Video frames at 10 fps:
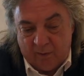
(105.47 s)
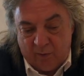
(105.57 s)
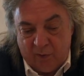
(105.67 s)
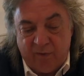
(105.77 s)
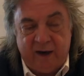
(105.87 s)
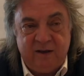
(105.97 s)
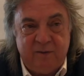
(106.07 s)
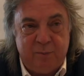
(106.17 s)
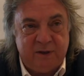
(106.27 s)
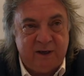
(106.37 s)
your
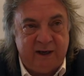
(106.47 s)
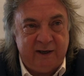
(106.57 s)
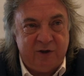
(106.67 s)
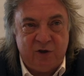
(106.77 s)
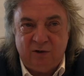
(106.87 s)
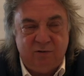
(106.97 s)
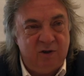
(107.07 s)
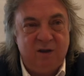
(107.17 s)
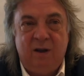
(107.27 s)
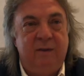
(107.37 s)
relative percentage,
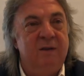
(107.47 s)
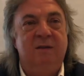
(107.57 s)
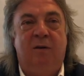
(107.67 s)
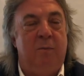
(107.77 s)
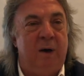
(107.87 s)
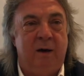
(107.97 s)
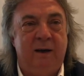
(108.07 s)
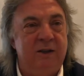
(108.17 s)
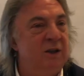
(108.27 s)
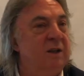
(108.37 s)
just like the stock
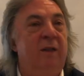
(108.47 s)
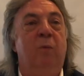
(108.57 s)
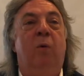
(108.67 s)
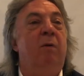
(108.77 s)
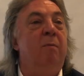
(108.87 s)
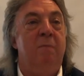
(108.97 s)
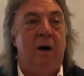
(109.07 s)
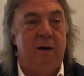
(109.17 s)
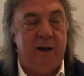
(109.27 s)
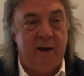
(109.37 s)
market, just like the warrant
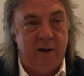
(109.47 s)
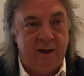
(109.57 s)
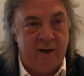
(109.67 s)
market,